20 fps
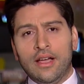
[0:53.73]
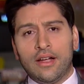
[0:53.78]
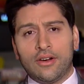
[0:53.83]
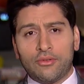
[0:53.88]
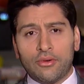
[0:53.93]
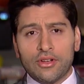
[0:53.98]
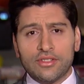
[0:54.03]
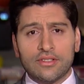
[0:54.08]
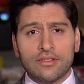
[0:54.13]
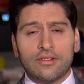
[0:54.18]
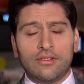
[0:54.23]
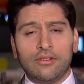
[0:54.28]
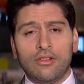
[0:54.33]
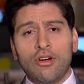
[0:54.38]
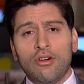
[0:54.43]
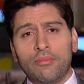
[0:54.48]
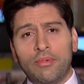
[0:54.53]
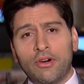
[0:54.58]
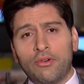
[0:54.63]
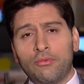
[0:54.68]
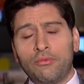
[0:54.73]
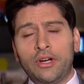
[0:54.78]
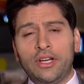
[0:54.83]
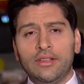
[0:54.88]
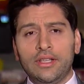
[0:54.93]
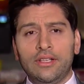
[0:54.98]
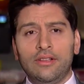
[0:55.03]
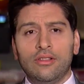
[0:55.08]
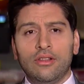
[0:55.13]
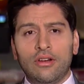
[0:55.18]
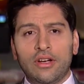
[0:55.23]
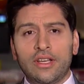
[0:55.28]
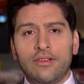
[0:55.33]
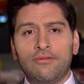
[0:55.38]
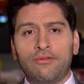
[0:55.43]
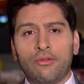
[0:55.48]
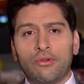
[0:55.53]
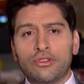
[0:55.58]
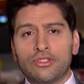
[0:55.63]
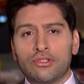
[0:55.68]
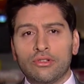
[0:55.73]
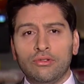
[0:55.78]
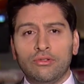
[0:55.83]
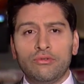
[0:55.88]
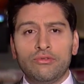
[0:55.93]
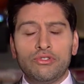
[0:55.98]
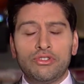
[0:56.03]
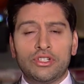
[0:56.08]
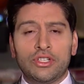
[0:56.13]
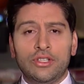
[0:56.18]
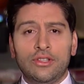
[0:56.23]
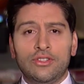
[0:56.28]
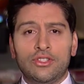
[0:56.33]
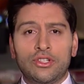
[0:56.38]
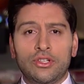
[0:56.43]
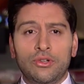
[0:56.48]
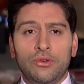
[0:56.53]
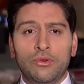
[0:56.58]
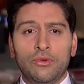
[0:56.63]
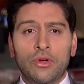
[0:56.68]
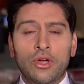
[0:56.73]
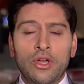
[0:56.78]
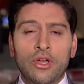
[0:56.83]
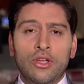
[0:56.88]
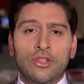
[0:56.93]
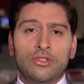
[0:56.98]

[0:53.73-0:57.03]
across the globe are really looking for a solution to